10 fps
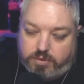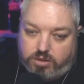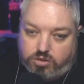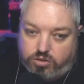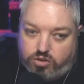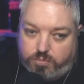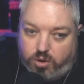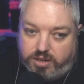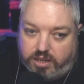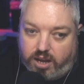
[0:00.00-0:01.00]
So there's no
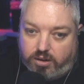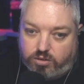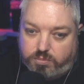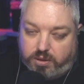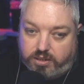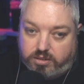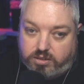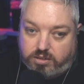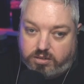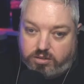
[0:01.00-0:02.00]
point in the cargo
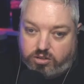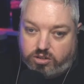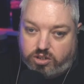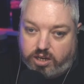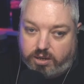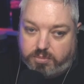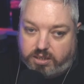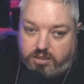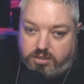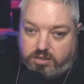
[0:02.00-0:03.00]
splitters just yet
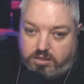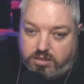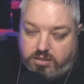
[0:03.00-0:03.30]
because